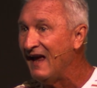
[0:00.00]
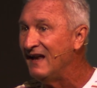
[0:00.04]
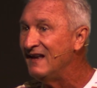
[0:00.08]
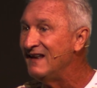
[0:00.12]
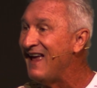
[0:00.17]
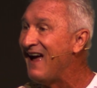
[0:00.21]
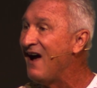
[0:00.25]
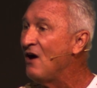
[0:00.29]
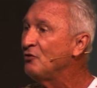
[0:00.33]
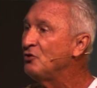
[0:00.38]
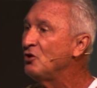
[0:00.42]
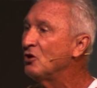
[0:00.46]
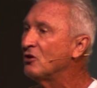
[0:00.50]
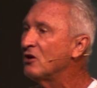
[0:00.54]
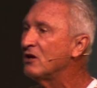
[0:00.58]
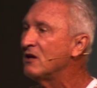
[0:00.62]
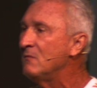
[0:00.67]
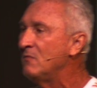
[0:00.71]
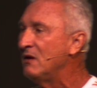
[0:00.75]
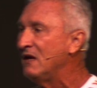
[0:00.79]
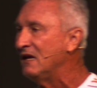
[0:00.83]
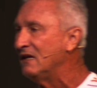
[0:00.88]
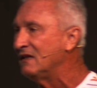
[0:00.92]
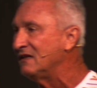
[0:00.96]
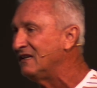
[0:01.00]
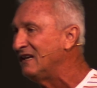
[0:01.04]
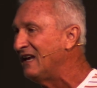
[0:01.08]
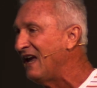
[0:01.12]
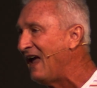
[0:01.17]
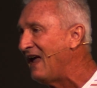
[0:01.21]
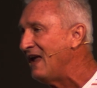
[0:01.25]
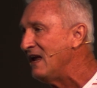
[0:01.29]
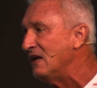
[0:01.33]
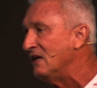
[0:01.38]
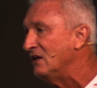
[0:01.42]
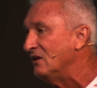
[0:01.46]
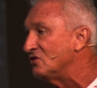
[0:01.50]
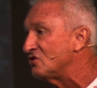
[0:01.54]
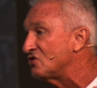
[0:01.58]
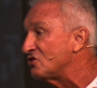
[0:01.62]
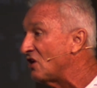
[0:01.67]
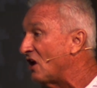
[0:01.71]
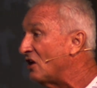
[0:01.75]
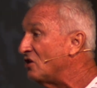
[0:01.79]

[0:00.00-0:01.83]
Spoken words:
And now you're going to be engaged,